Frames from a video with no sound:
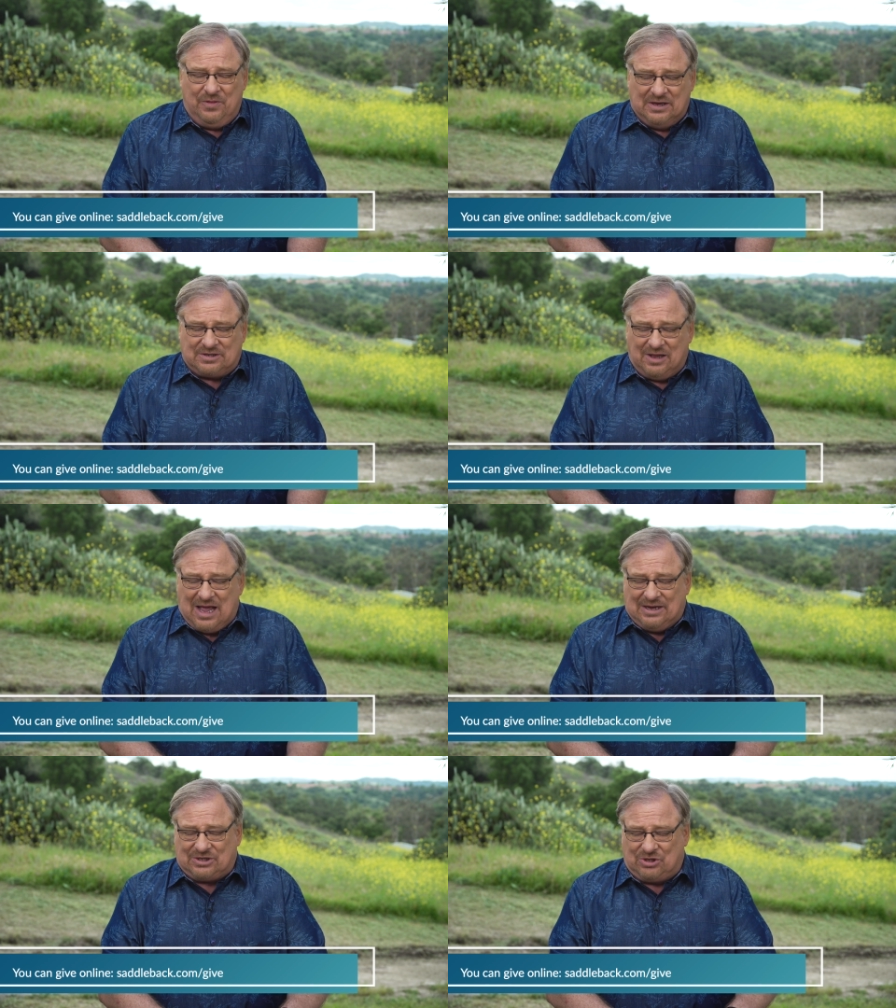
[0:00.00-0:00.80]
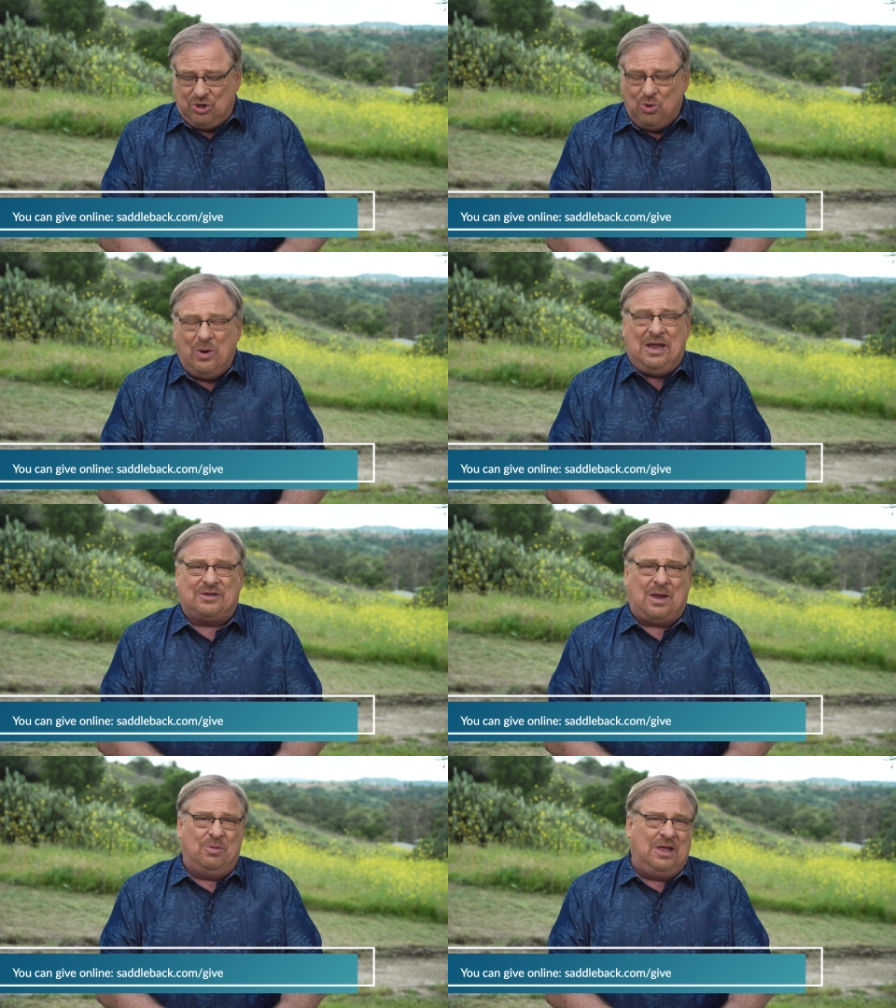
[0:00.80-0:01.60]
This last 2
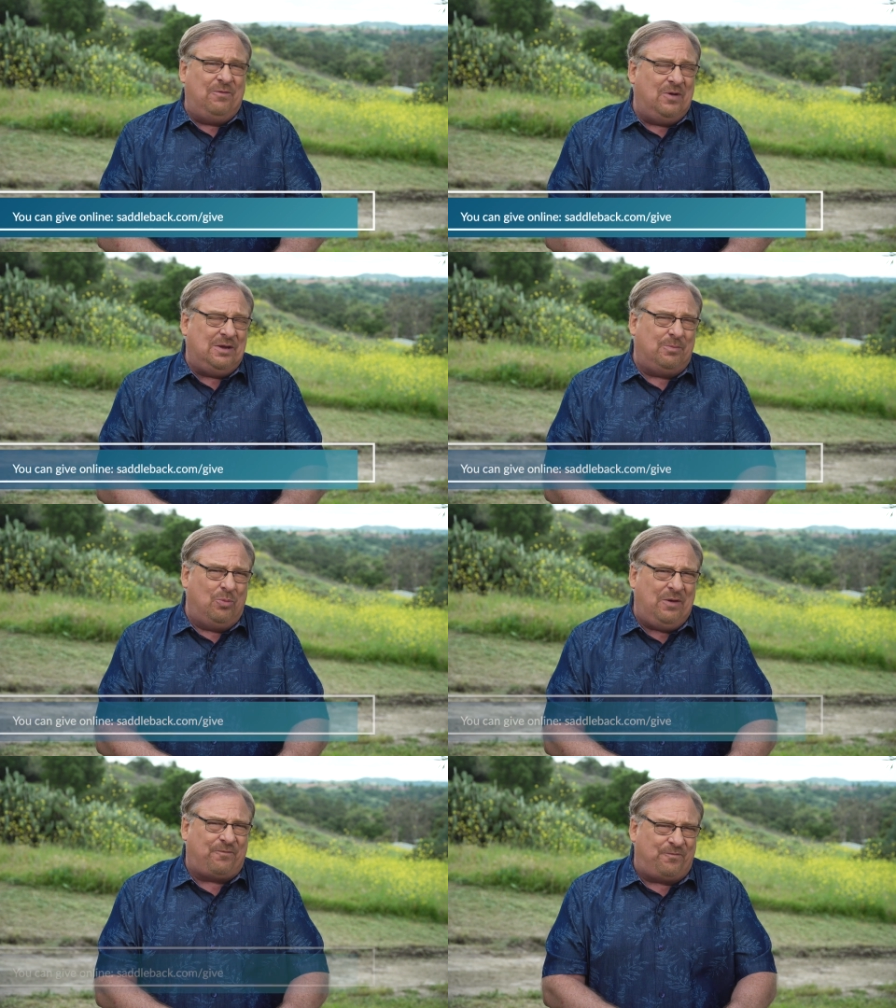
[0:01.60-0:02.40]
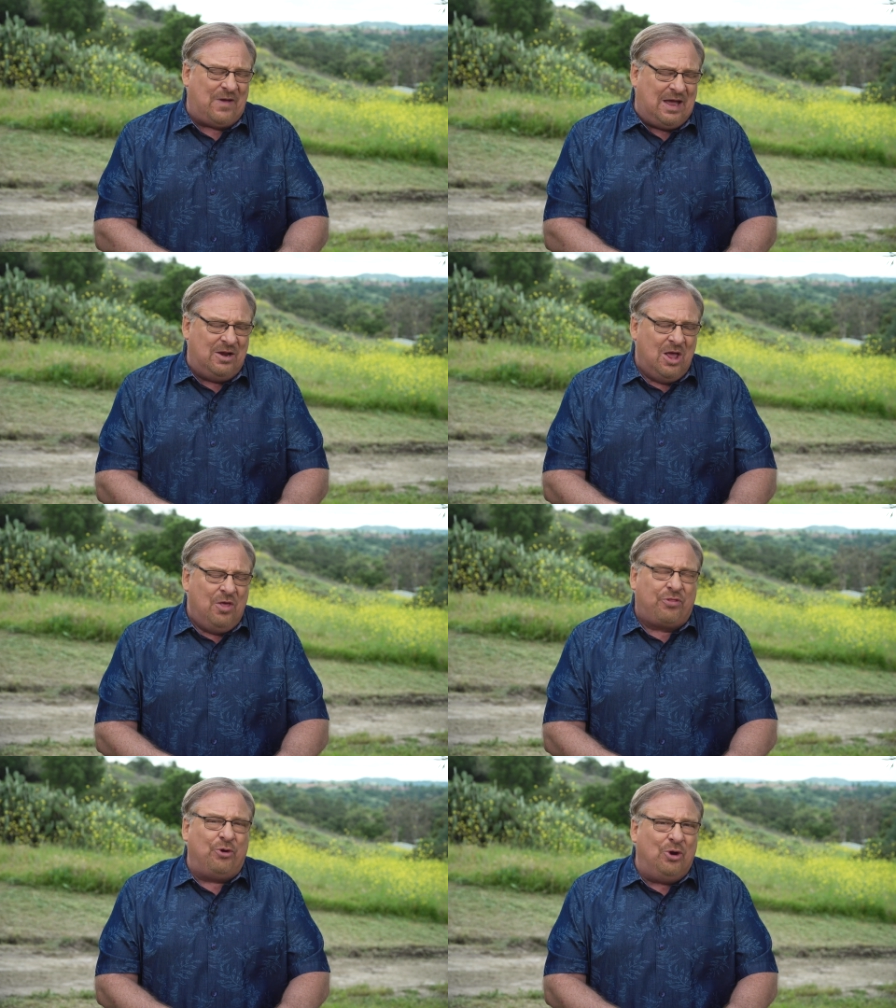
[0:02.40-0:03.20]
weeks, I believe we fed
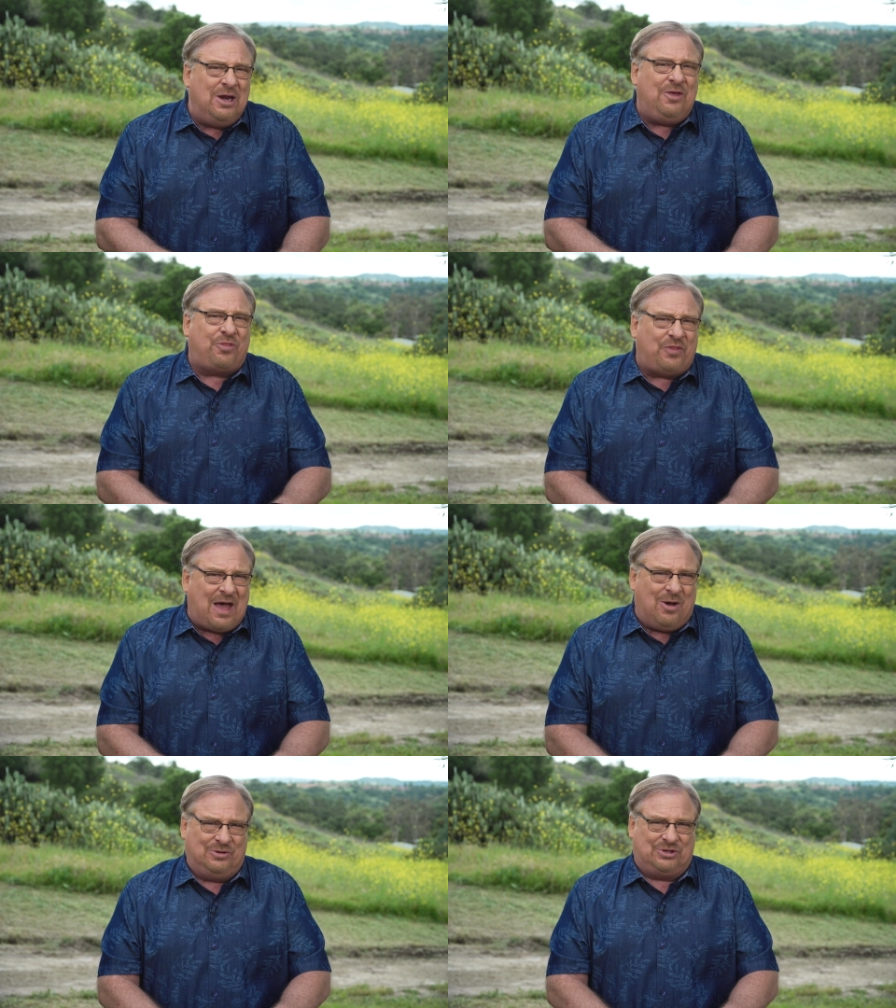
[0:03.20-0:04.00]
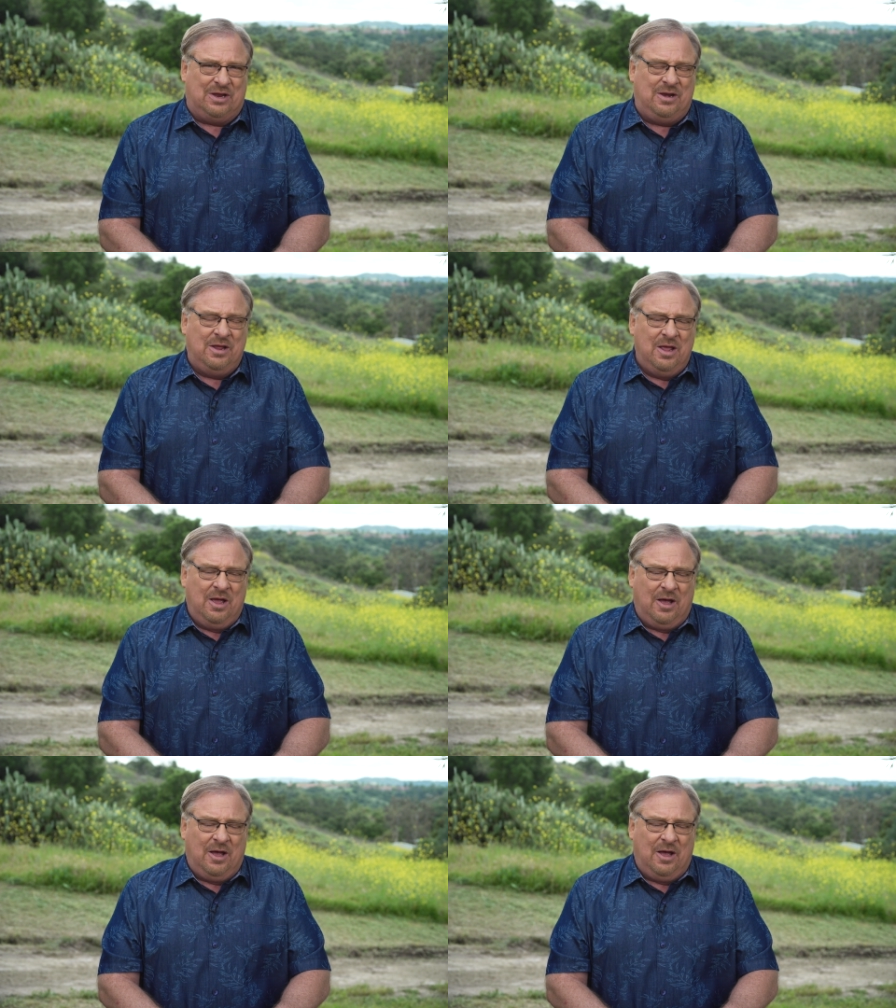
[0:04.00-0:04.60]
30,000